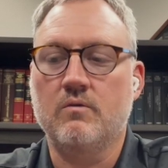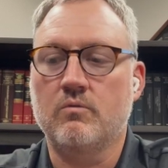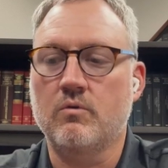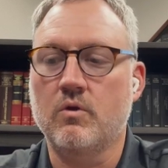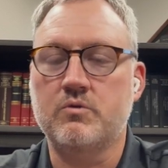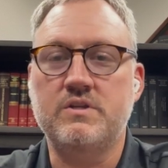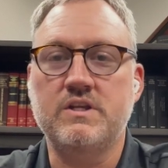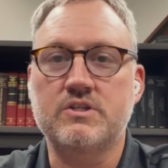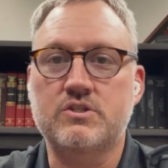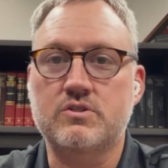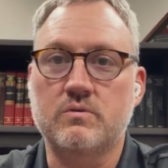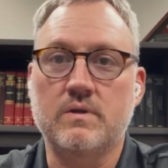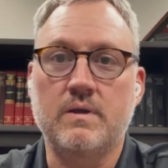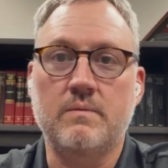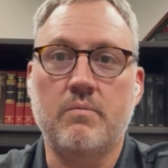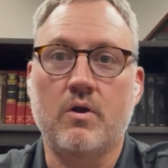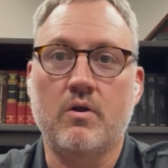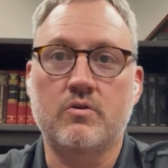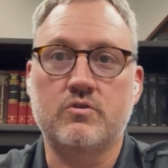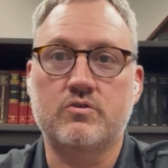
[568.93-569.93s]
Rotisserie
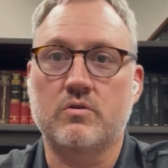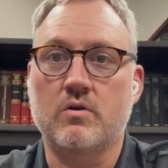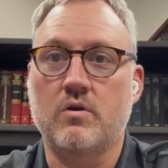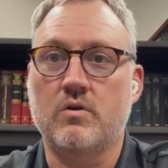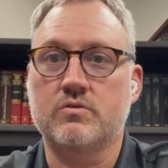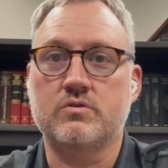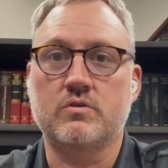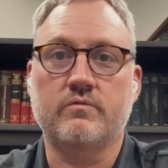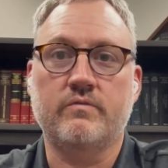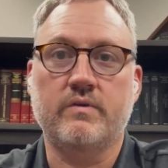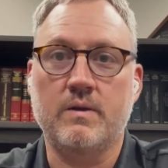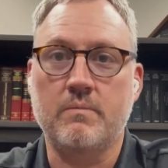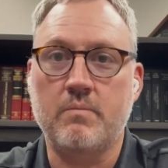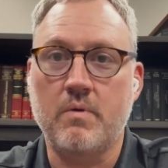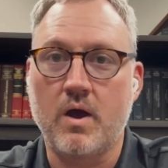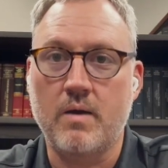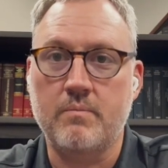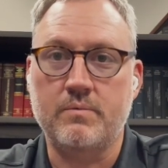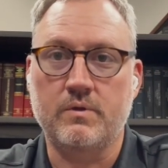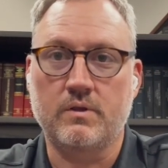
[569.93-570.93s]
birds are also very
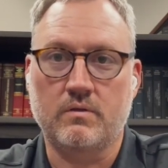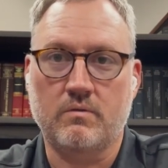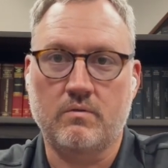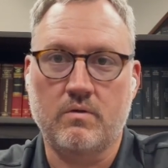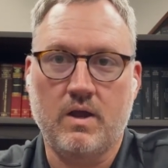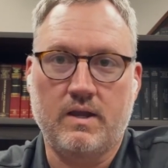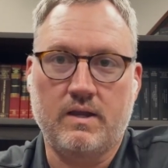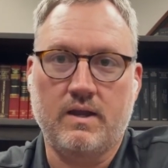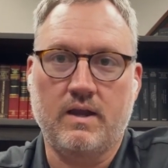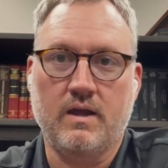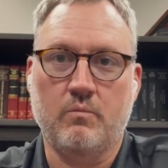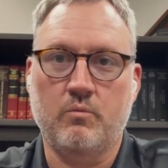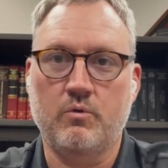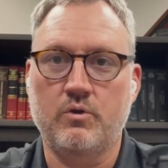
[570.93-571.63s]
popular right now,